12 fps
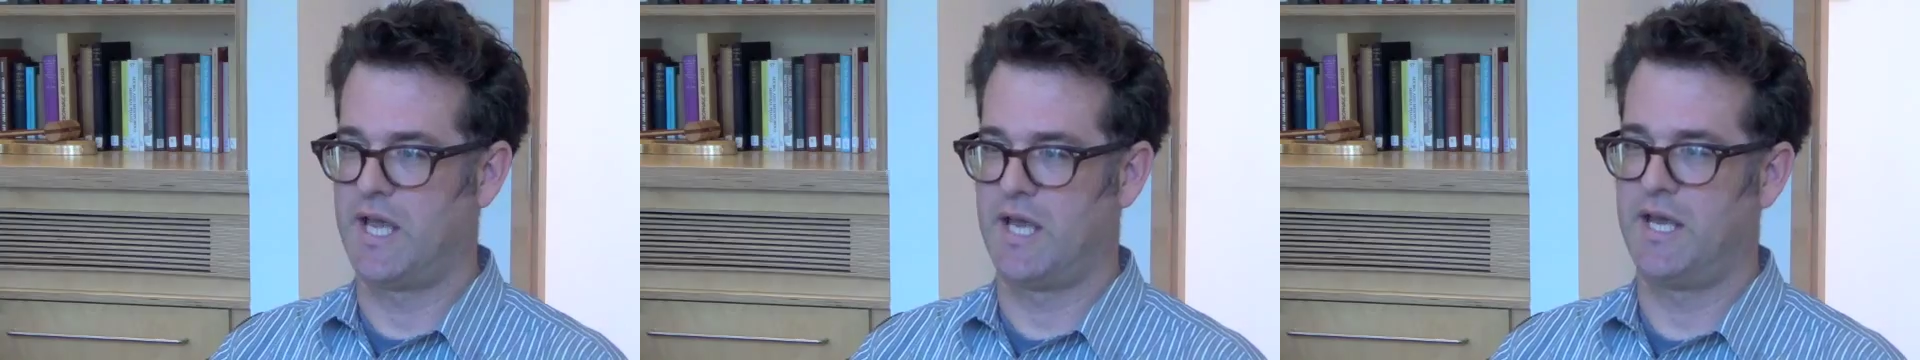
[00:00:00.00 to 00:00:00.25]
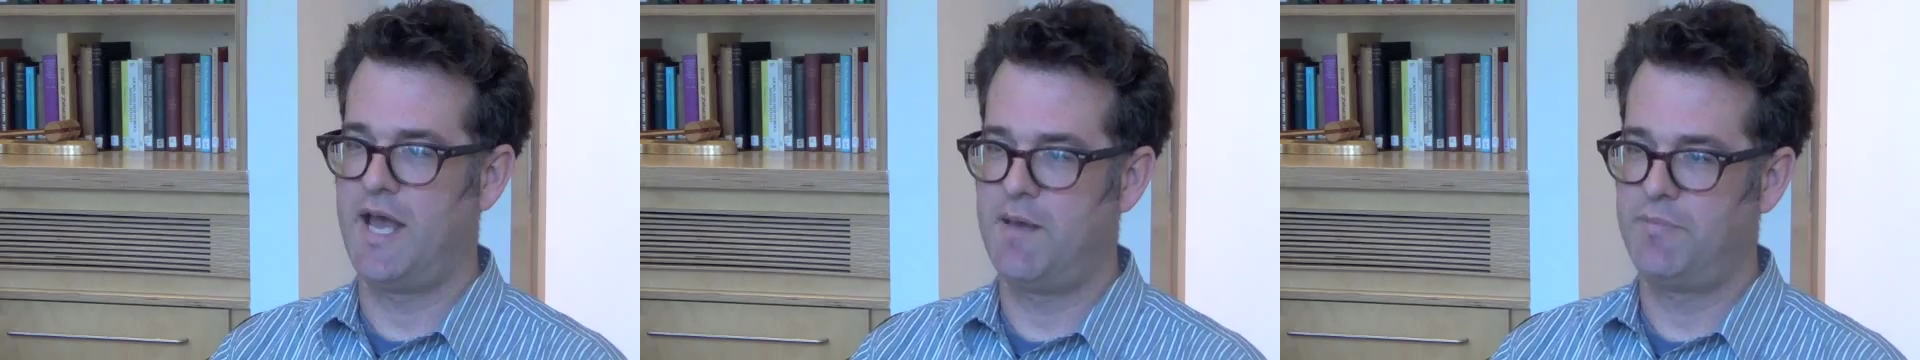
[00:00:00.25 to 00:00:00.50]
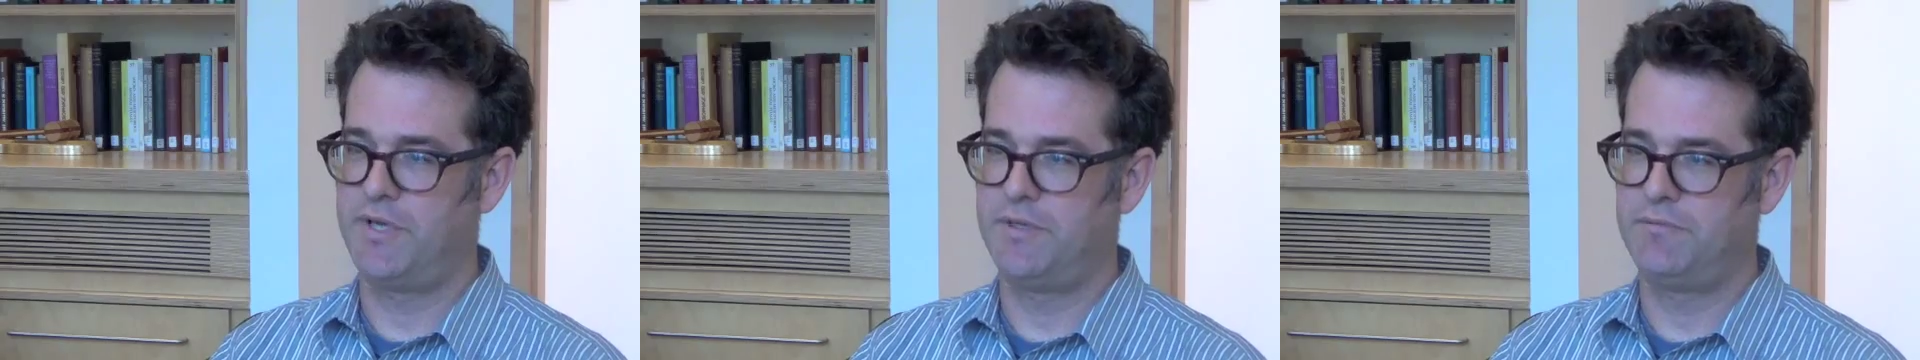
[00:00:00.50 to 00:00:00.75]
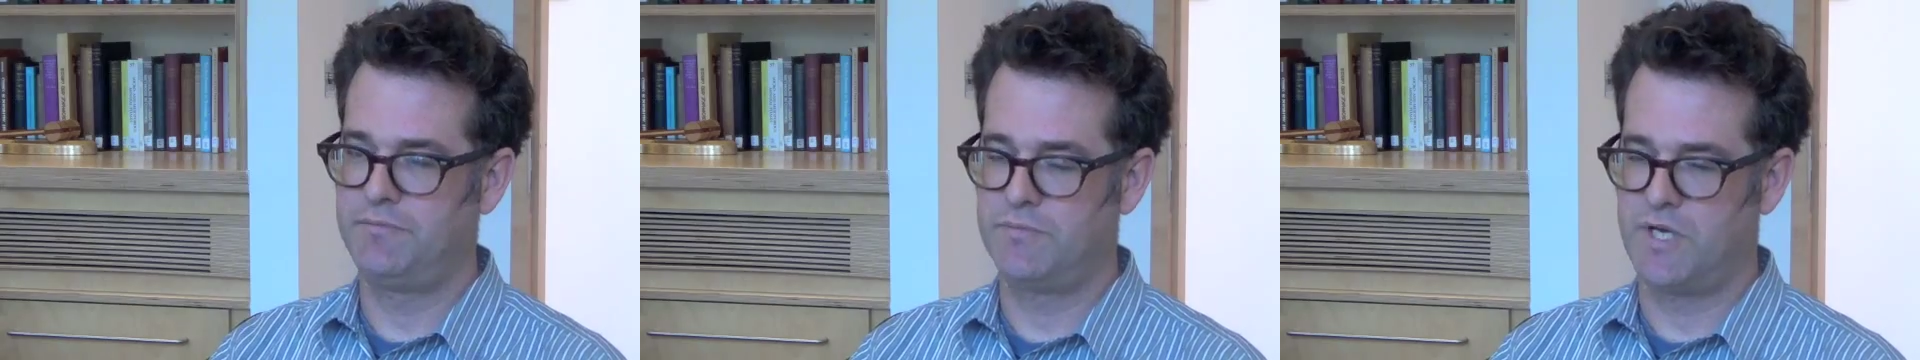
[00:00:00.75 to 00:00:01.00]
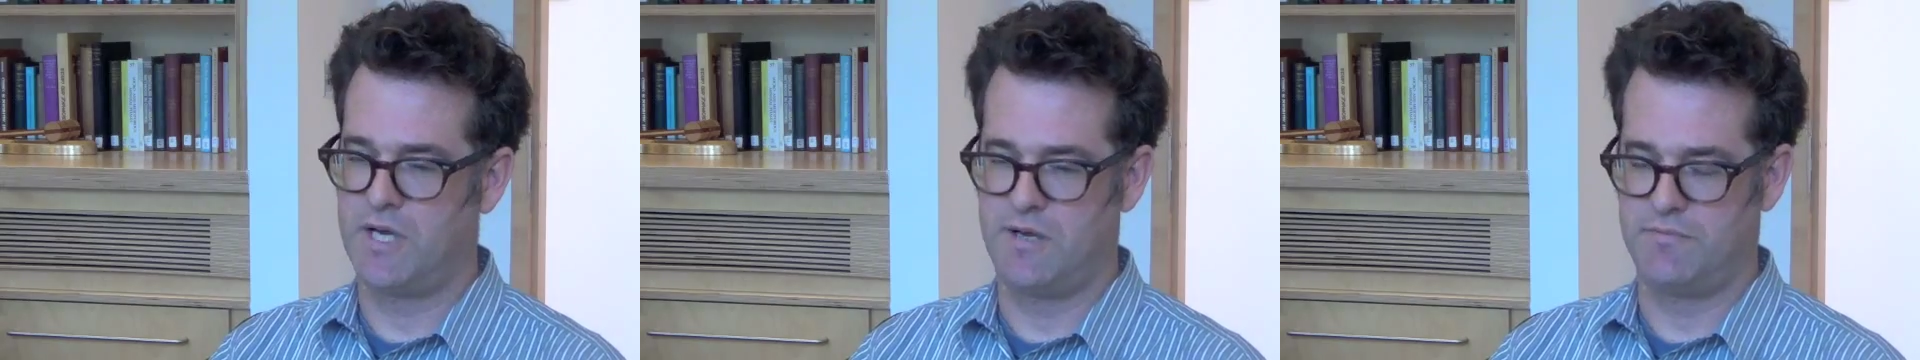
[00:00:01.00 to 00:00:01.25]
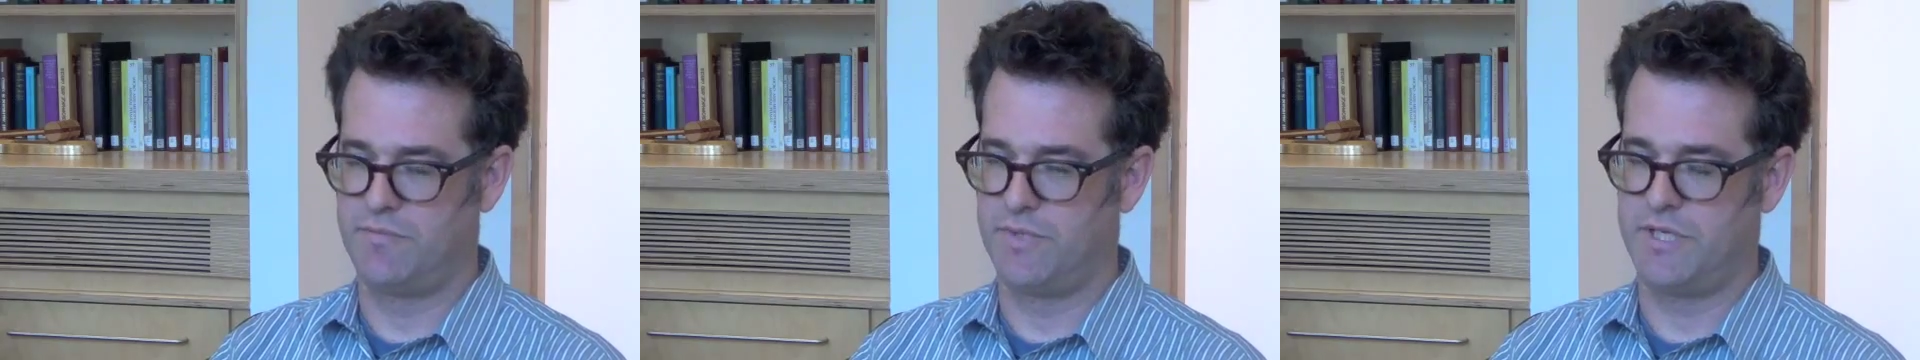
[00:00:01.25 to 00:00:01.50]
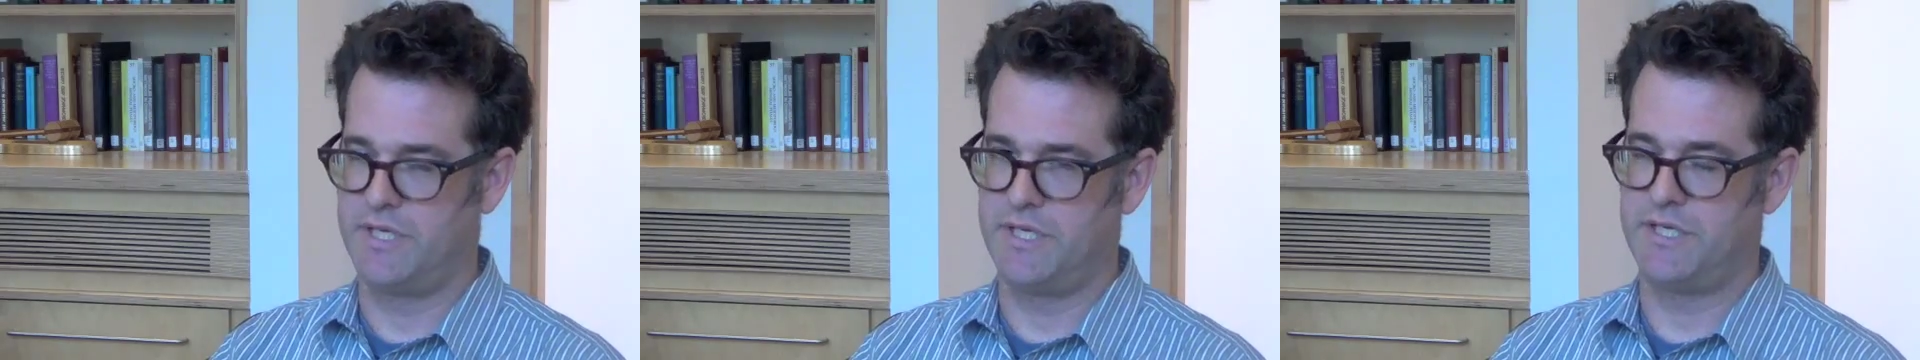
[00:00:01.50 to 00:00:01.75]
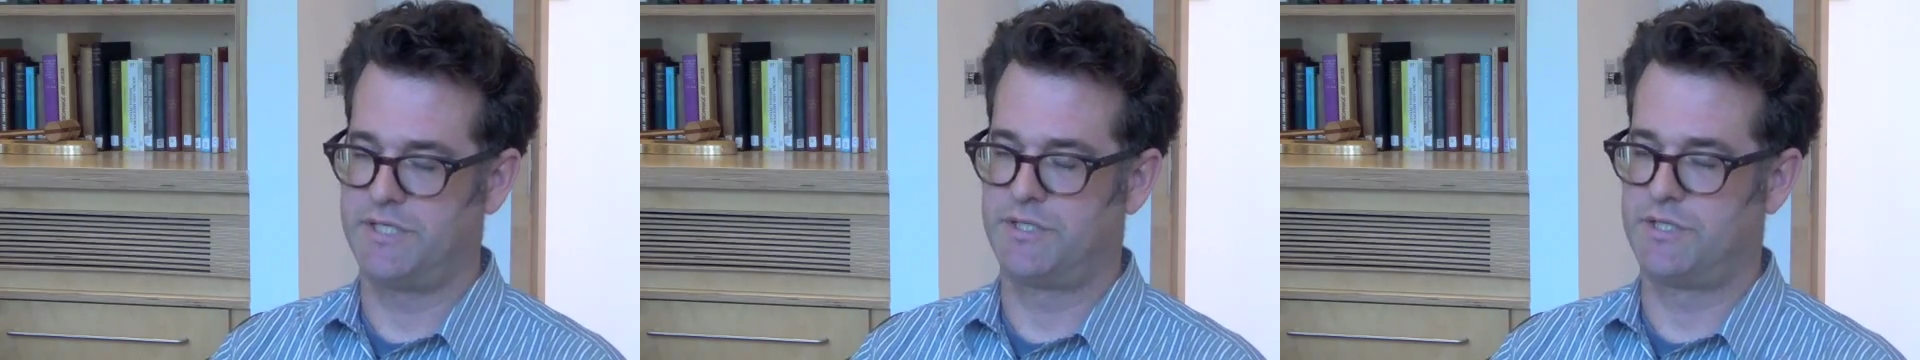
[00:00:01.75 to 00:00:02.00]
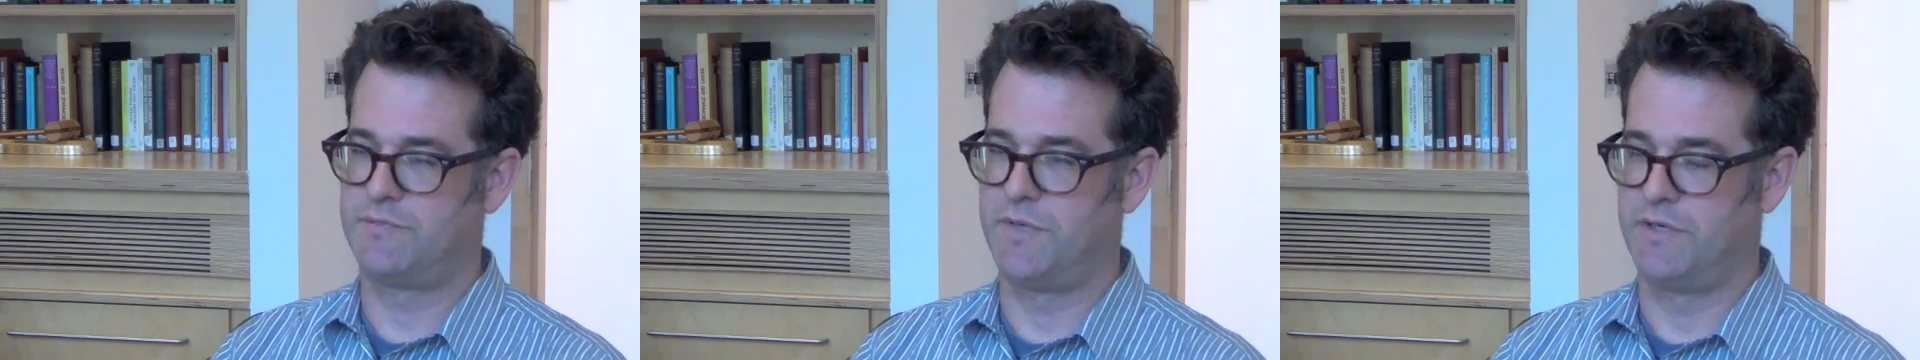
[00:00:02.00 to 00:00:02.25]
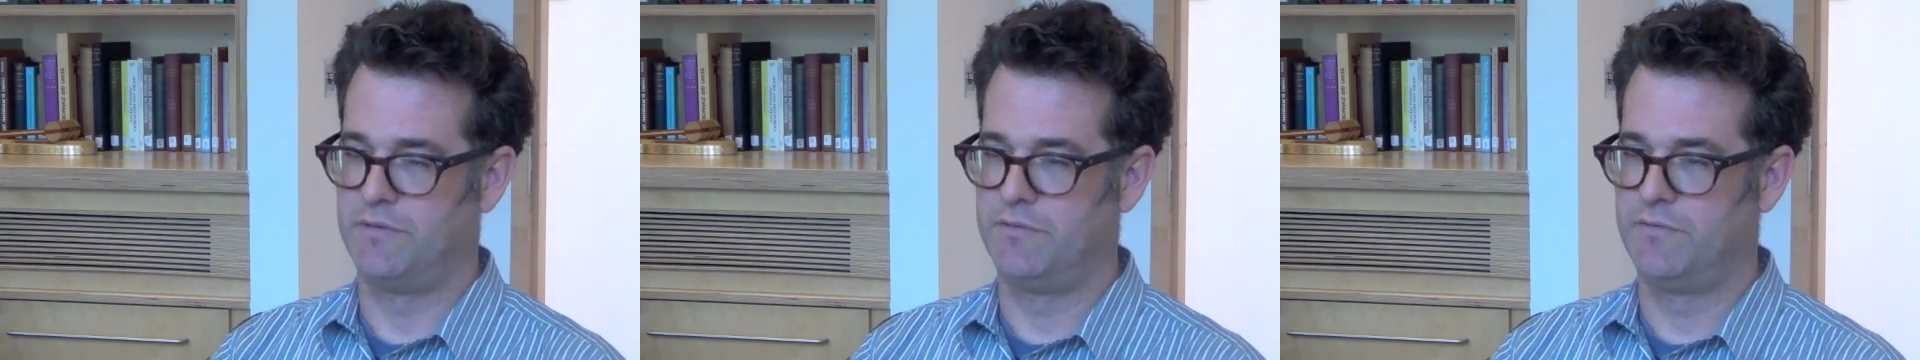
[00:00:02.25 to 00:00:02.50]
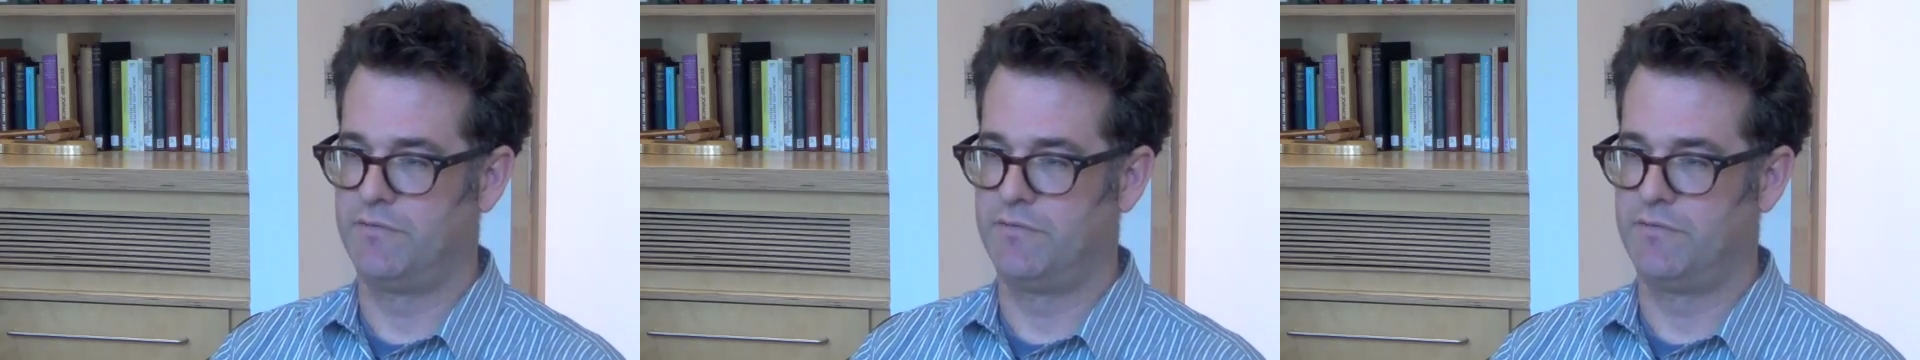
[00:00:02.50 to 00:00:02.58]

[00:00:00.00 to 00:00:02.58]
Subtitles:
can happen. It's just been